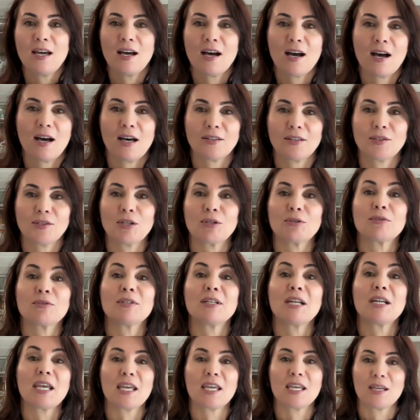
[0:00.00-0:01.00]
their
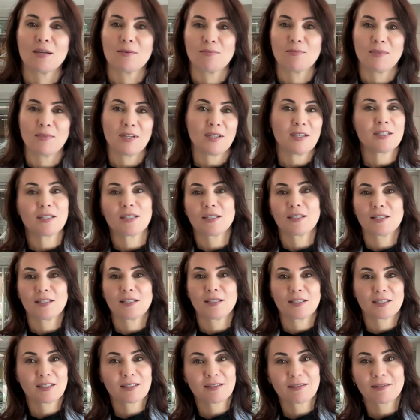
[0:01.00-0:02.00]
name
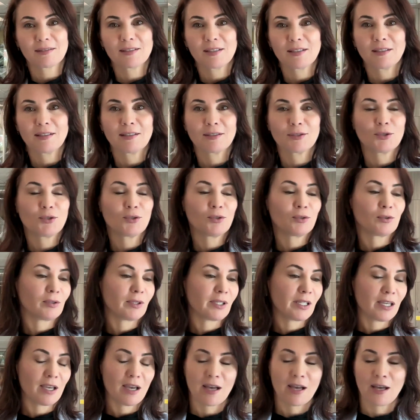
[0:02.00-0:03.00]
is
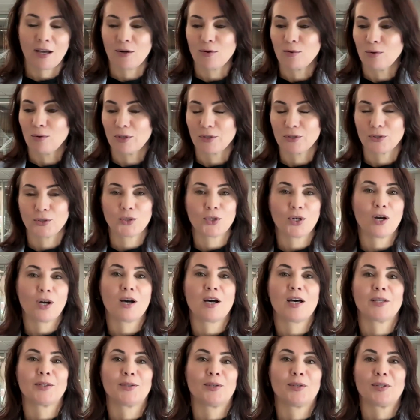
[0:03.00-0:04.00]
Julia or
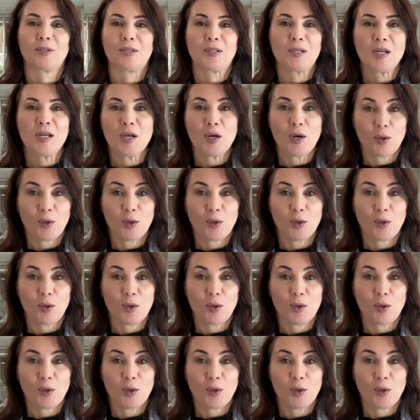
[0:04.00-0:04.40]
John or